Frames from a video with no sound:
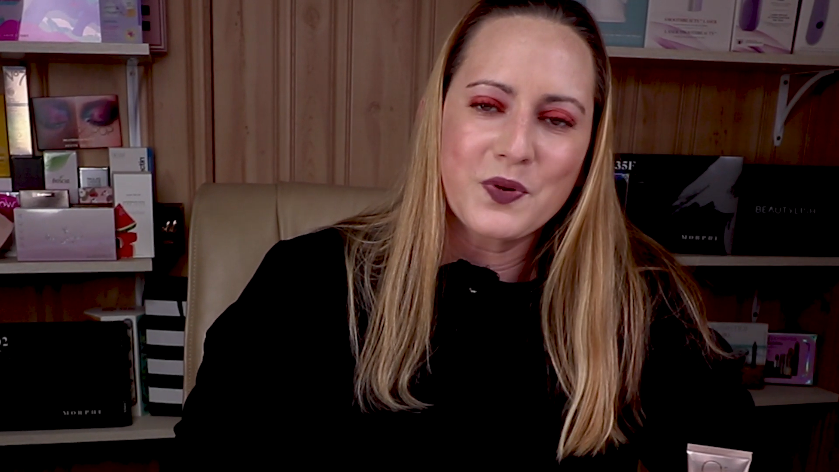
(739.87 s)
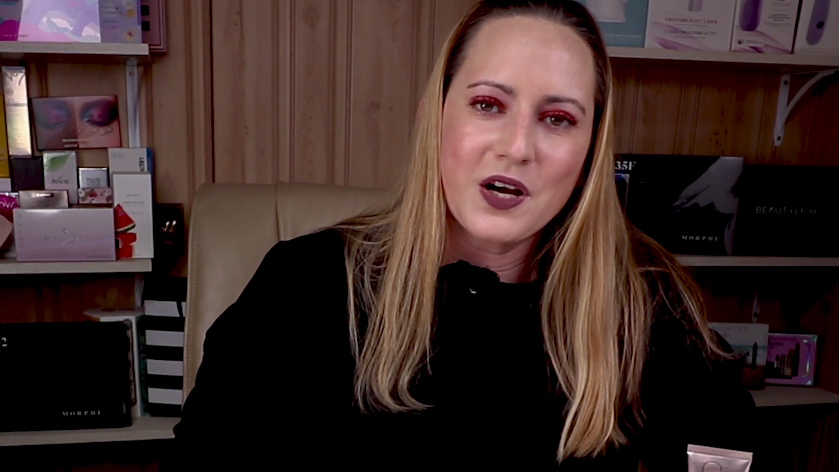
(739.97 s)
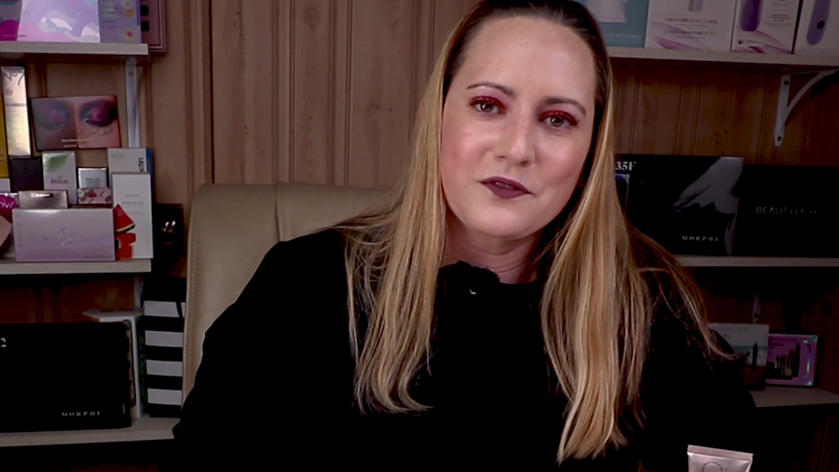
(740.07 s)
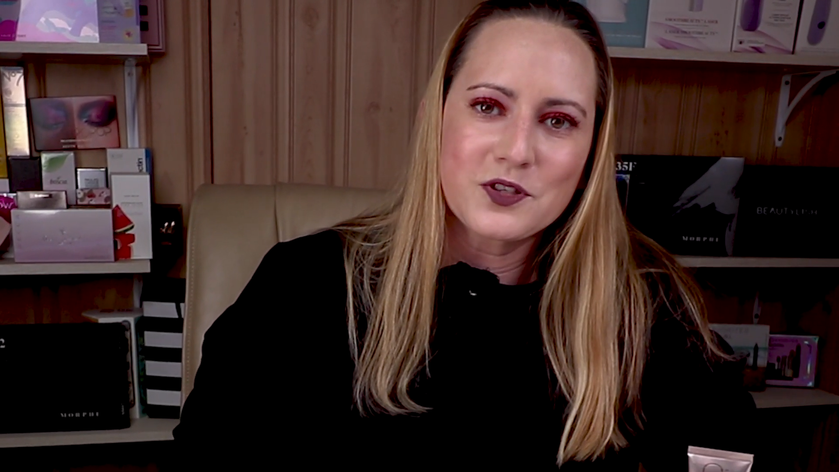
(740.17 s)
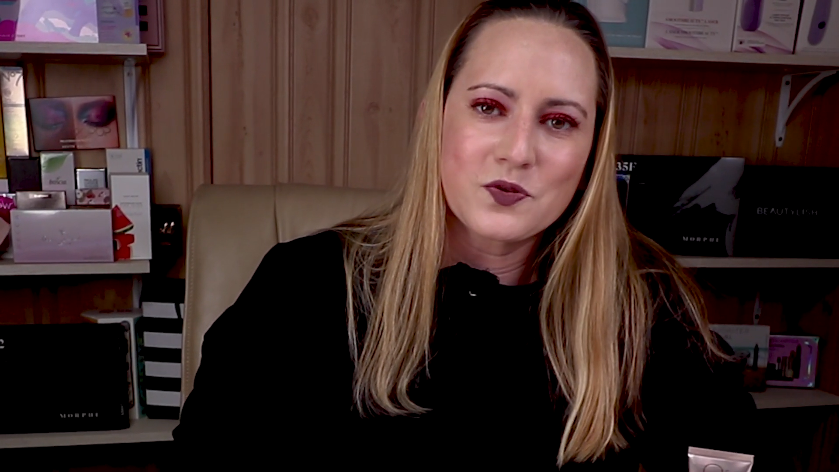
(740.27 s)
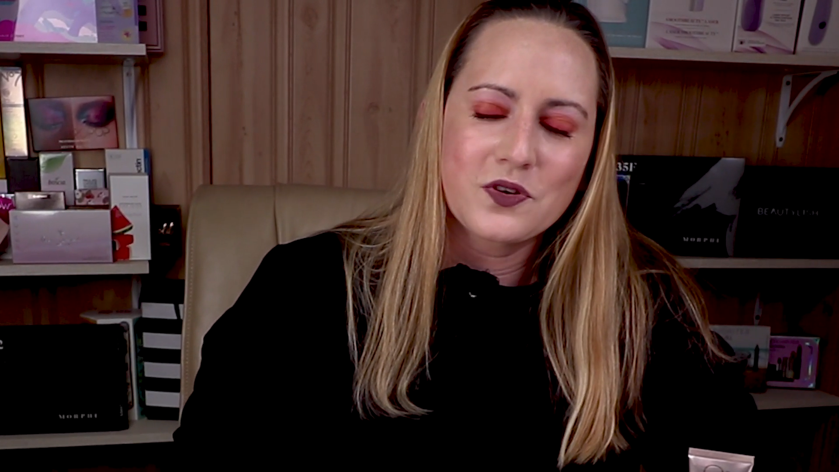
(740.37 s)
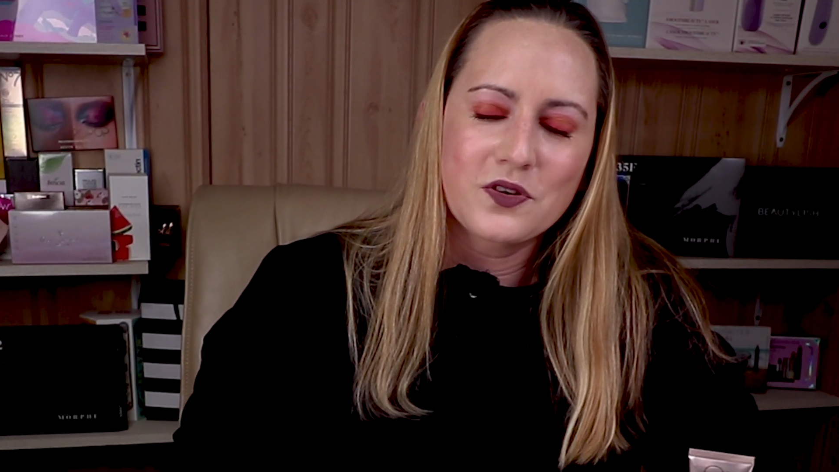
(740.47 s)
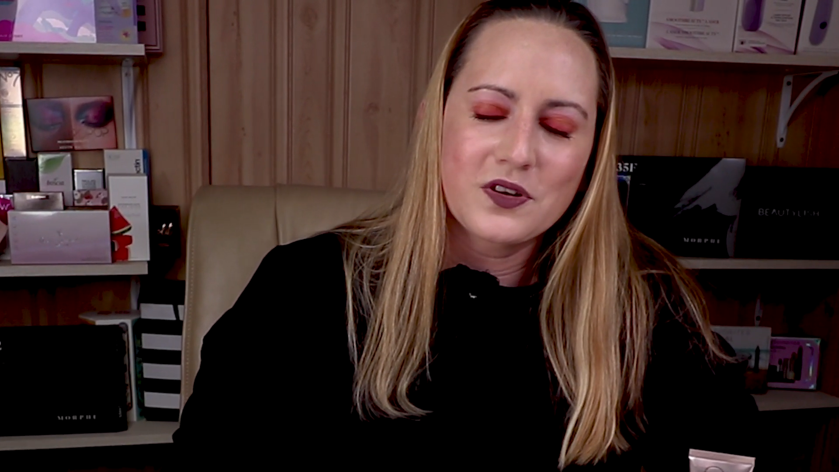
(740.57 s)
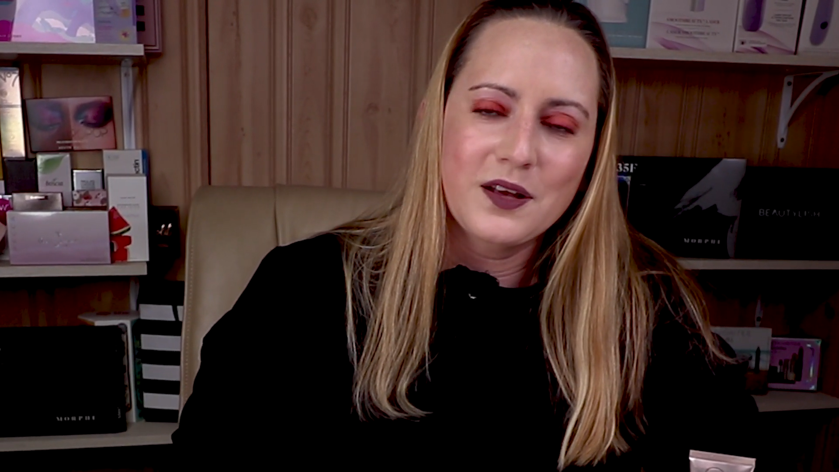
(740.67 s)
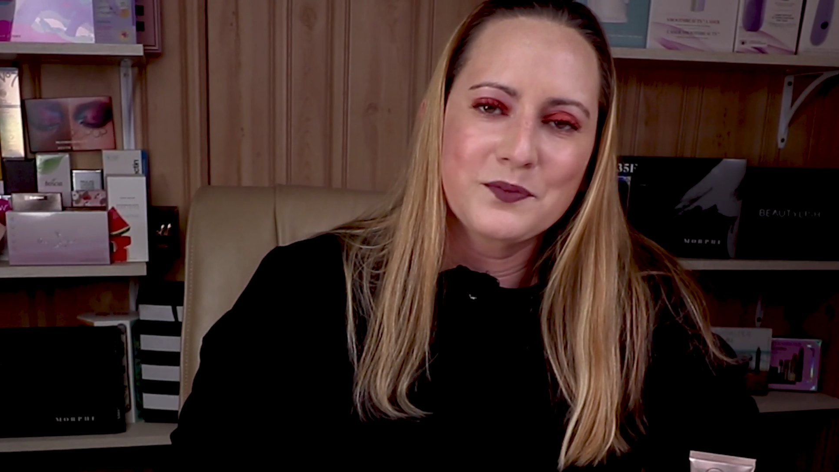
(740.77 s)
profits will
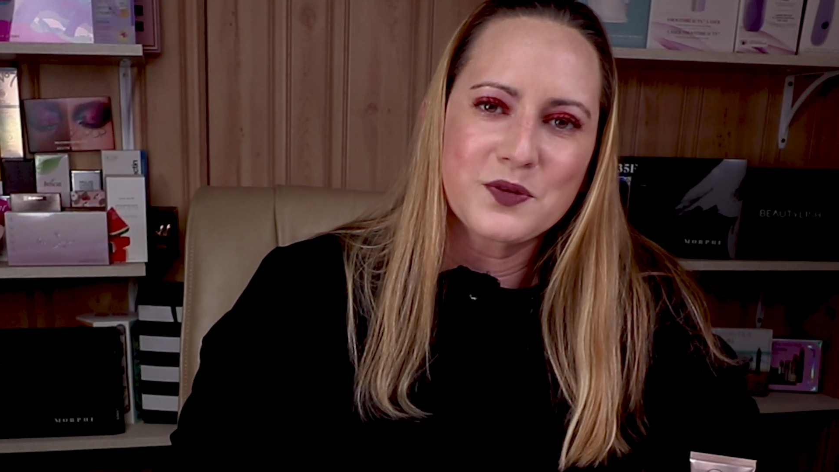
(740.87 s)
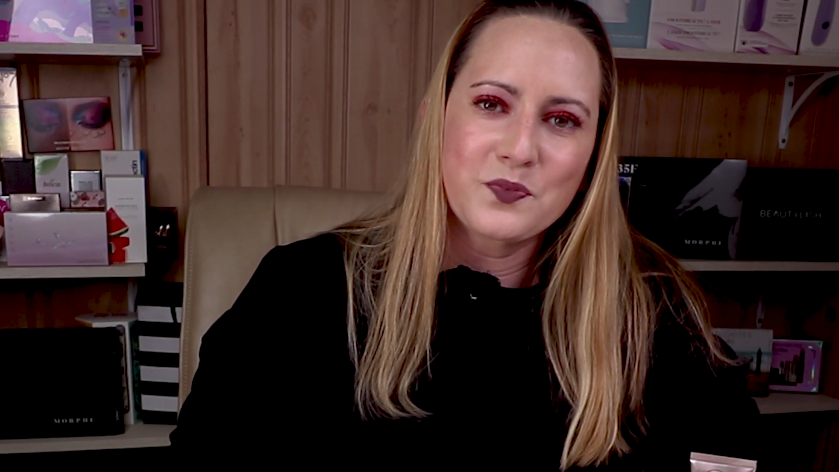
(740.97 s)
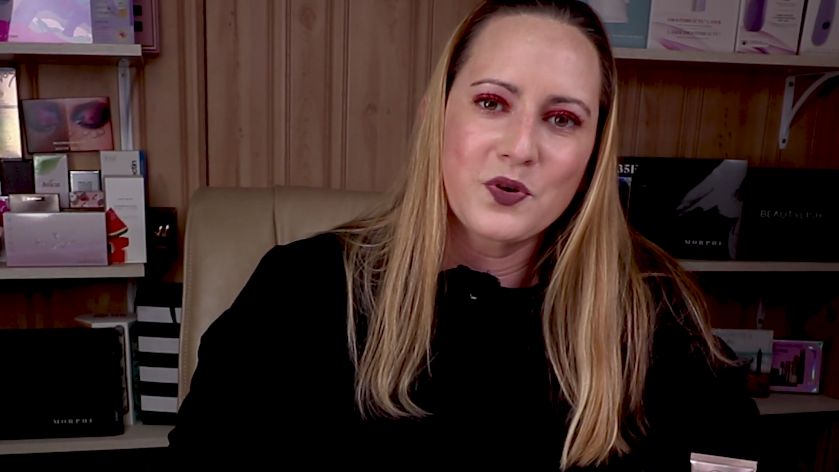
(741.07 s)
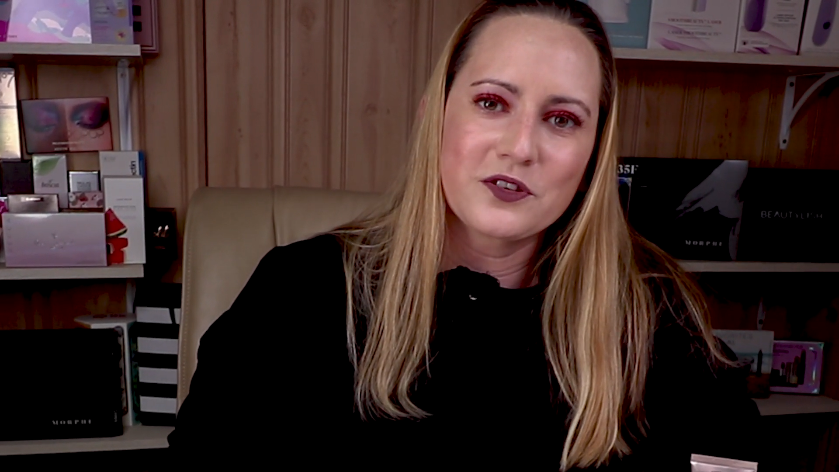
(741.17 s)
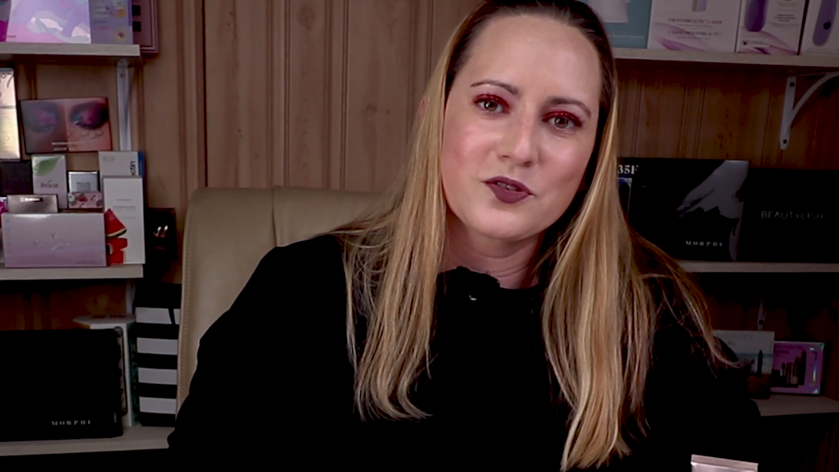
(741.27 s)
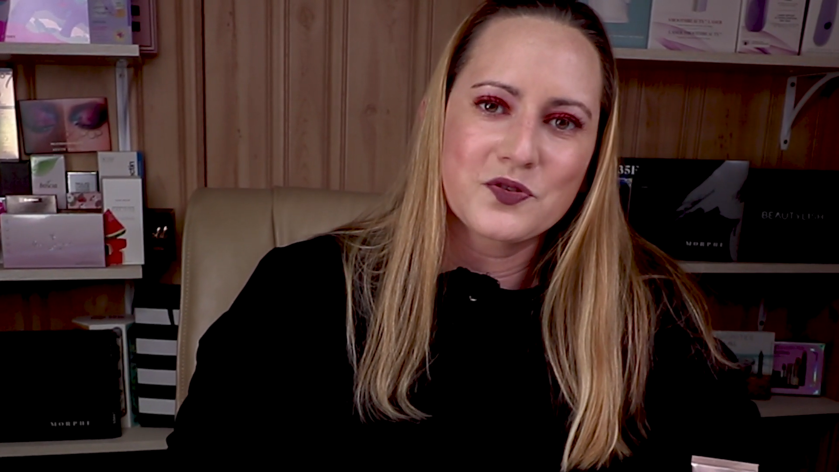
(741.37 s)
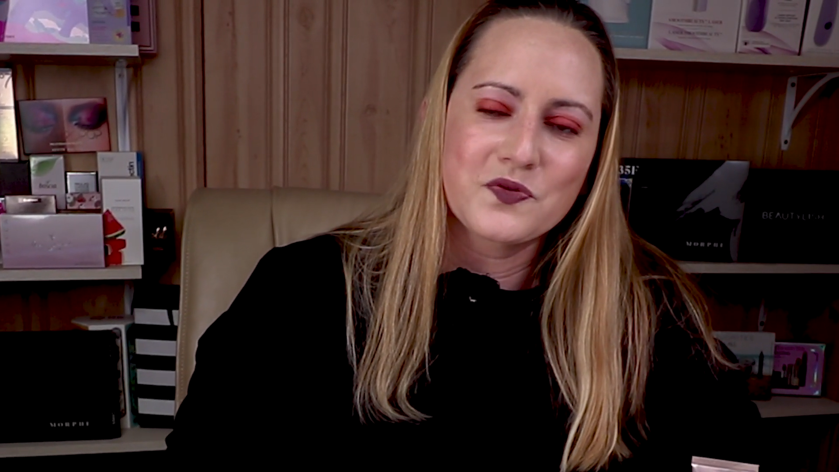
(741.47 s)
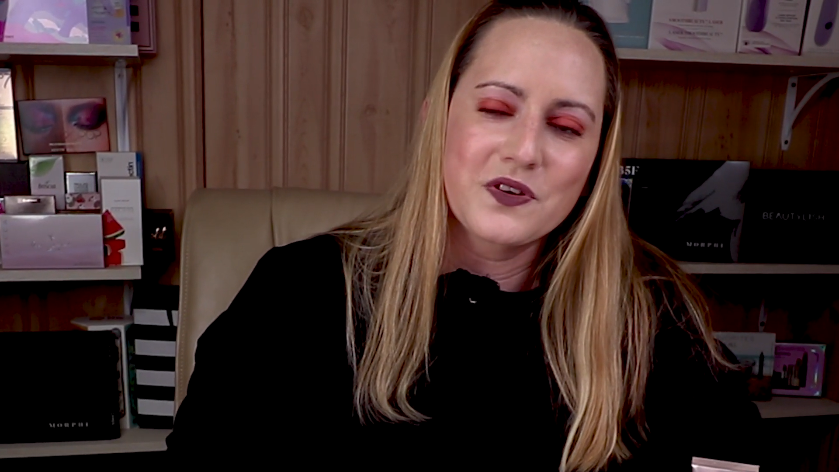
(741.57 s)
go to help support those